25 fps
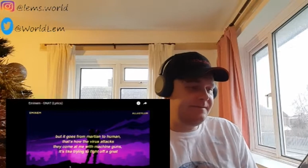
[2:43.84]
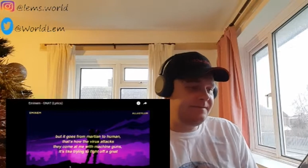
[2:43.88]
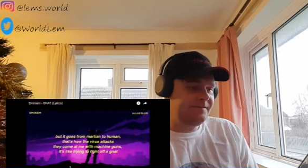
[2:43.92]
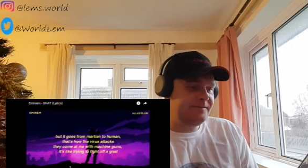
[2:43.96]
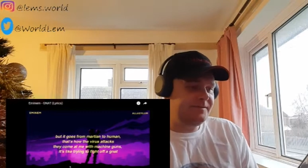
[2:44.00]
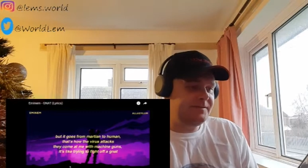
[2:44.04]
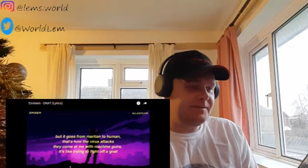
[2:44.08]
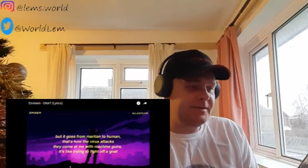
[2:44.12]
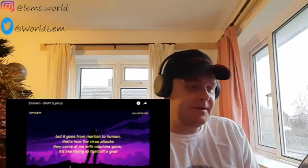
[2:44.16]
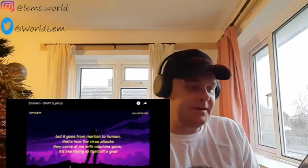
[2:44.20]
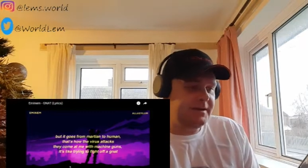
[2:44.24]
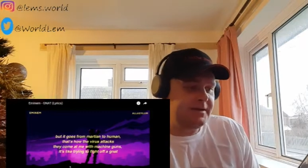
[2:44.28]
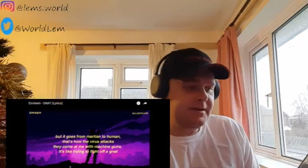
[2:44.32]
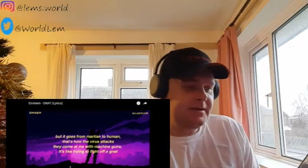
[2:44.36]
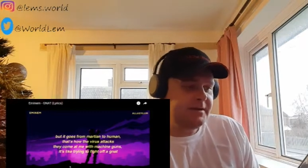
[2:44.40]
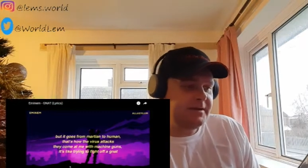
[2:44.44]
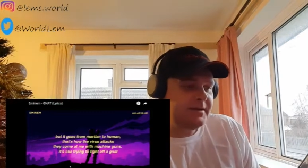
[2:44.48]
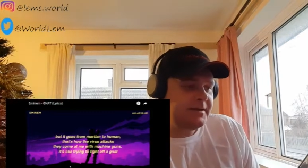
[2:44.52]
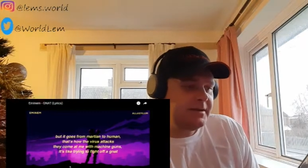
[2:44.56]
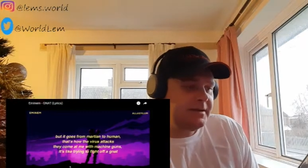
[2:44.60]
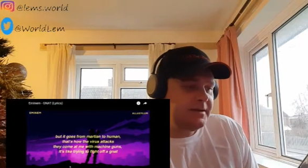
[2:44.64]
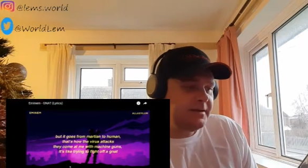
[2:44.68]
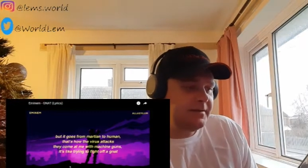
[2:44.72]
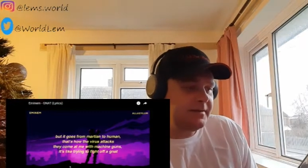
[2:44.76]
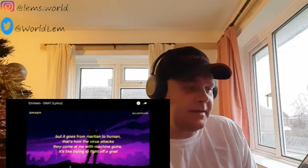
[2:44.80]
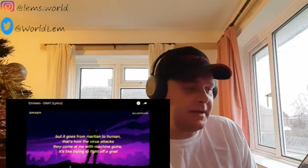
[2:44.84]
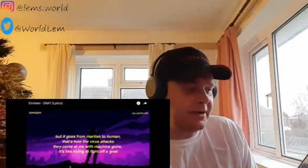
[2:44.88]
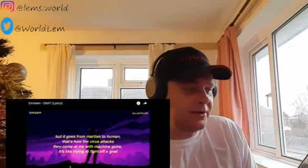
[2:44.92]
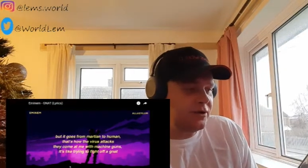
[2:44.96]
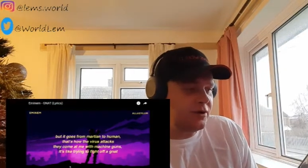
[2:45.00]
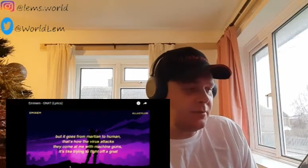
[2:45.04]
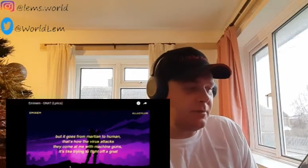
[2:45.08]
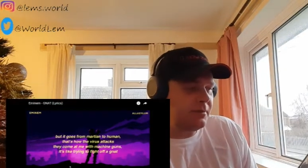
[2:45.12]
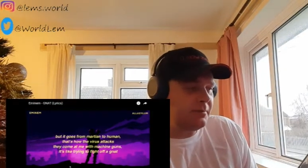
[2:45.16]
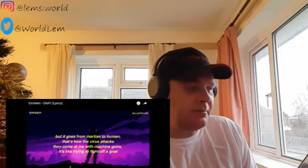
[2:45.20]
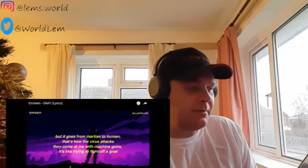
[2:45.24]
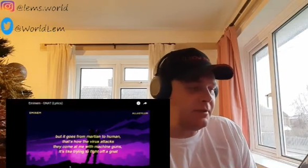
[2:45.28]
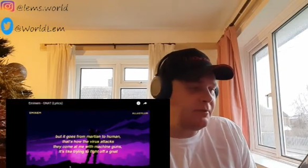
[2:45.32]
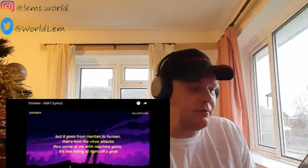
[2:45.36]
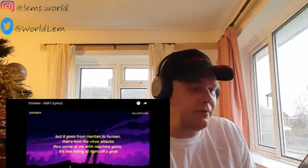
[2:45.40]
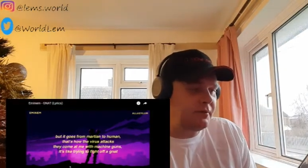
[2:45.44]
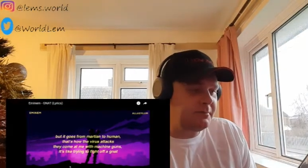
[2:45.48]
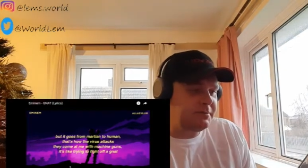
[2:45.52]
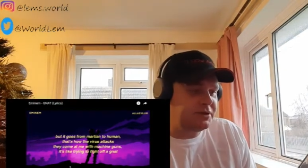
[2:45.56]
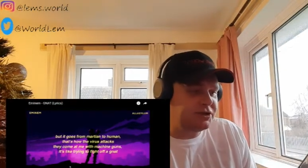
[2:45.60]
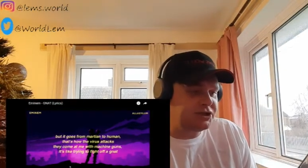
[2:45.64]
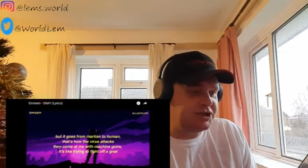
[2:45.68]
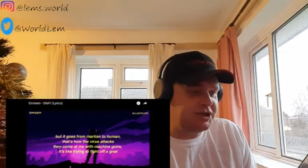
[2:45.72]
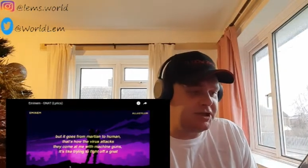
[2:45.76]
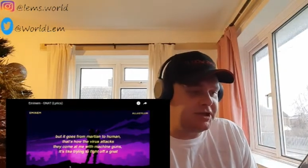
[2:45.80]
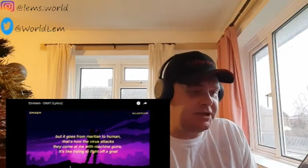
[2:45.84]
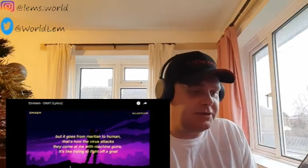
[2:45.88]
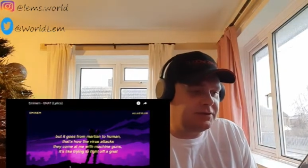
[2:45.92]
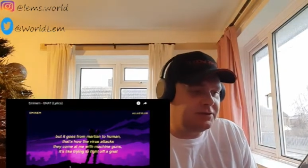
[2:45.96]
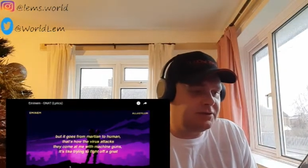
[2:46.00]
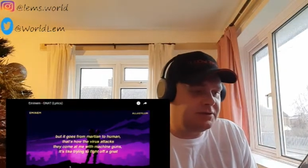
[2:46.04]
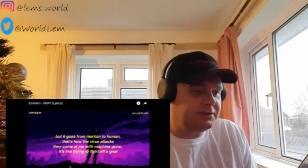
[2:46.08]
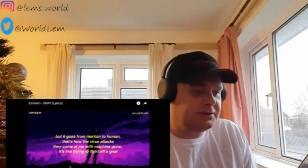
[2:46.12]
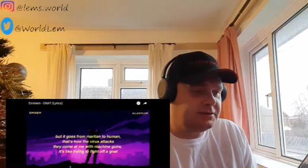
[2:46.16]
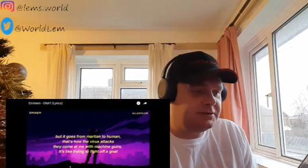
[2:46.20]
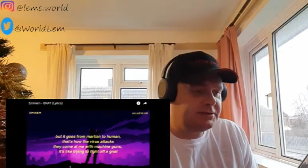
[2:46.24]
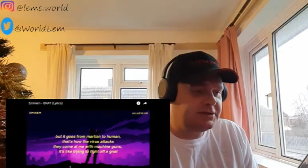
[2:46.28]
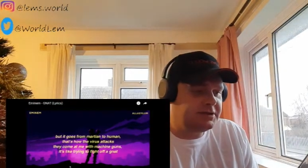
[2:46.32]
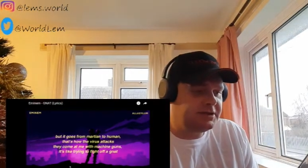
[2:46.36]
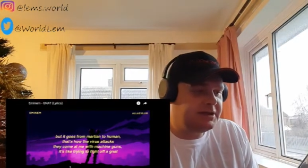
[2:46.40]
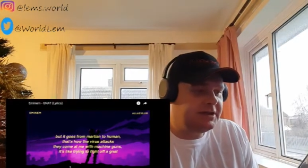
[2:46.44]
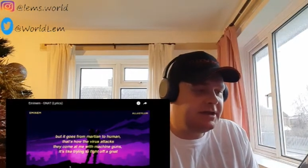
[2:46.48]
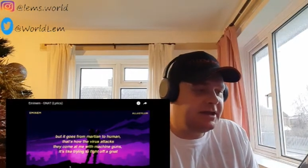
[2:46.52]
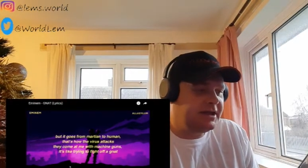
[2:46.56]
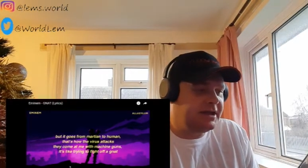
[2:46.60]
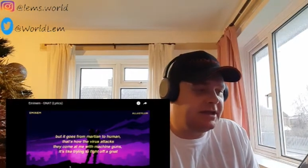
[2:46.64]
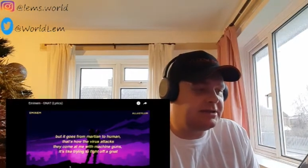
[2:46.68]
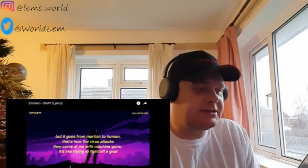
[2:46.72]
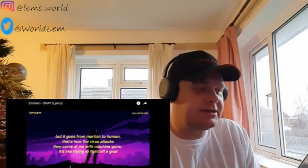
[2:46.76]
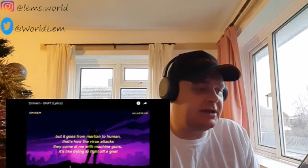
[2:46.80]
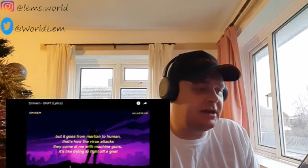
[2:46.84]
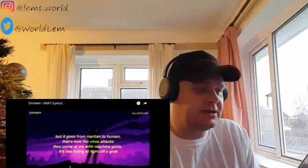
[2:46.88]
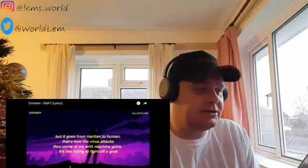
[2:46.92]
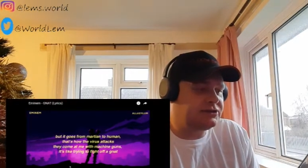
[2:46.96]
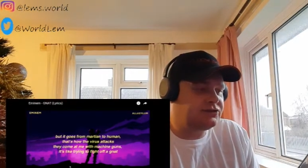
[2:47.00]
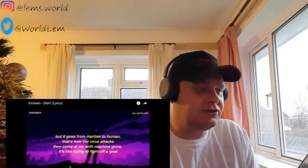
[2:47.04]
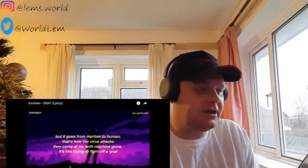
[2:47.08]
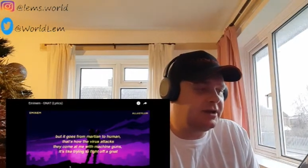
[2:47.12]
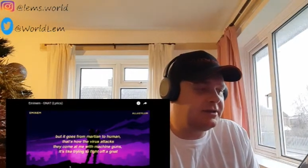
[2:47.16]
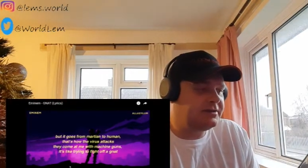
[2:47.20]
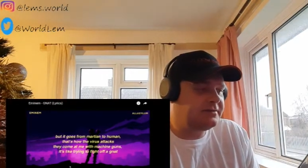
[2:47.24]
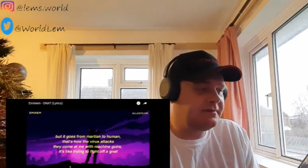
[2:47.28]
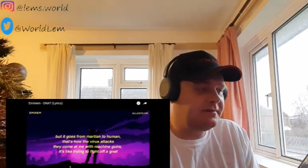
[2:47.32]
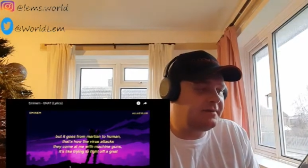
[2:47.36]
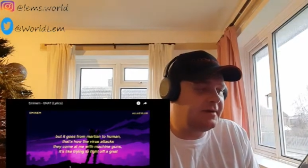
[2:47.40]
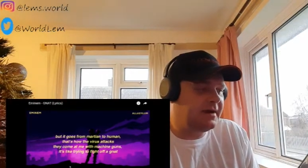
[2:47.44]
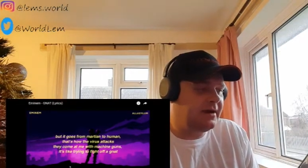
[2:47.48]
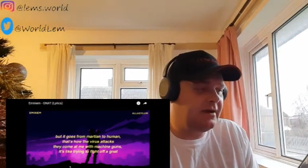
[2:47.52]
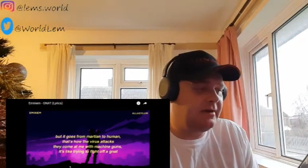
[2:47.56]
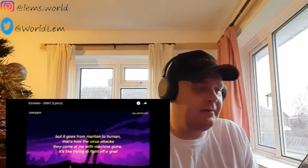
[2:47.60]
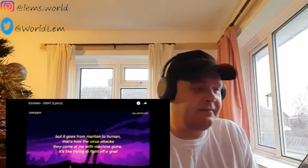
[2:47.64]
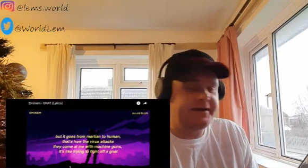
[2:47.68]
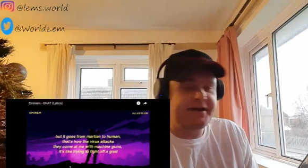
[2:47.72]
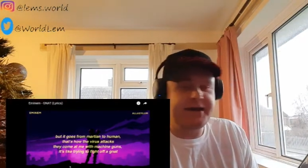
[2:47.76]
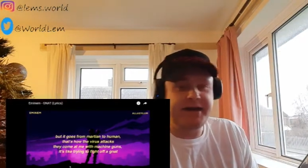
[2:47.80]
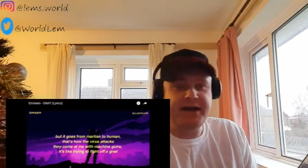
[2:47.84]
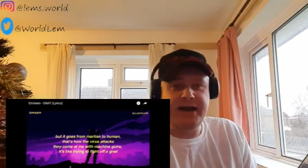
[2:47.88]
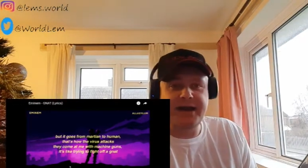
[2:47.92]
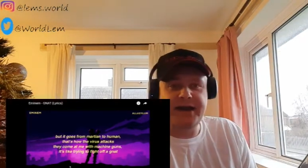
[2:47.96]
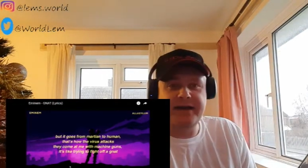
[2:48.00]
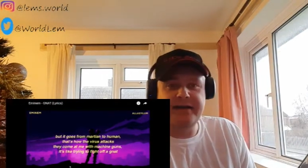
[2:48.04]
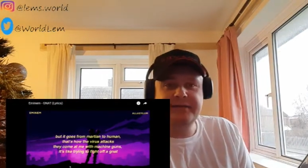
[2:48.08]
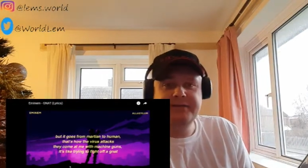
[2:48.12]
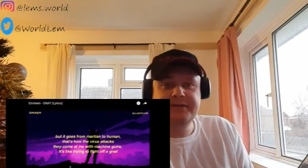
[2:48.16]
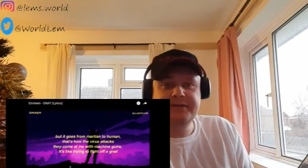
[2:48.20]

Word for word: yeah, they come at me with machine guns. It's like trying to fight off a gnat.